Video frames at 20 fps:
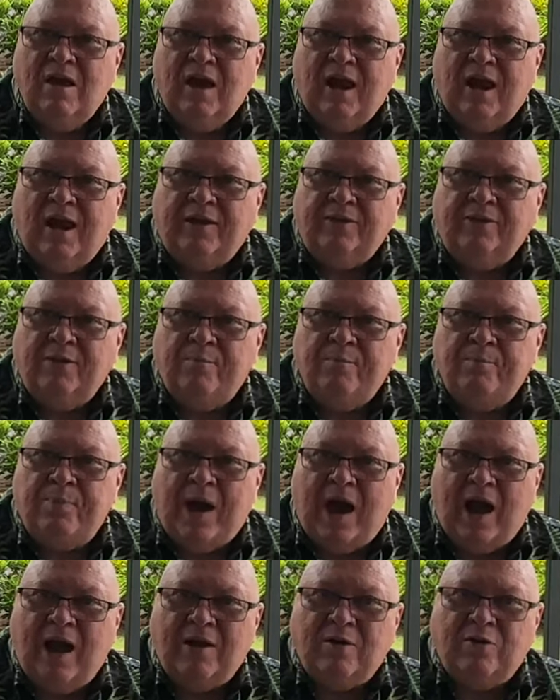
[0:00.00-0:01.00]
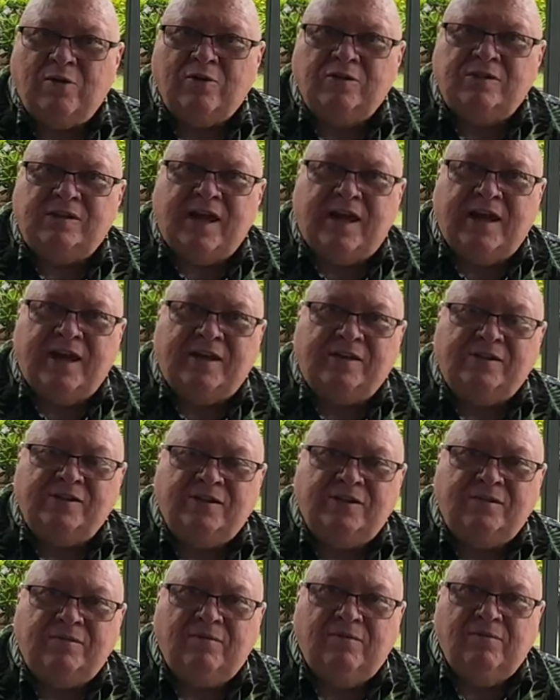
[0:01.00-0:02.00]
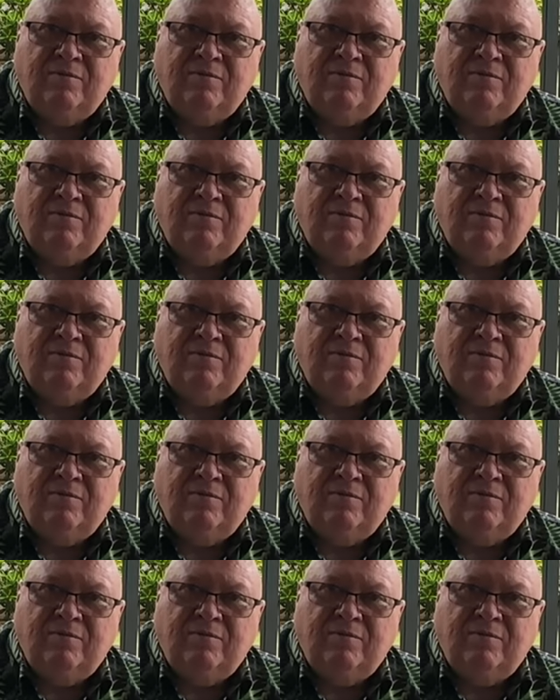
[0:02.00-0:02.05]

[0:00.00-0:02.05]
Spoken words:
and the buyer's agent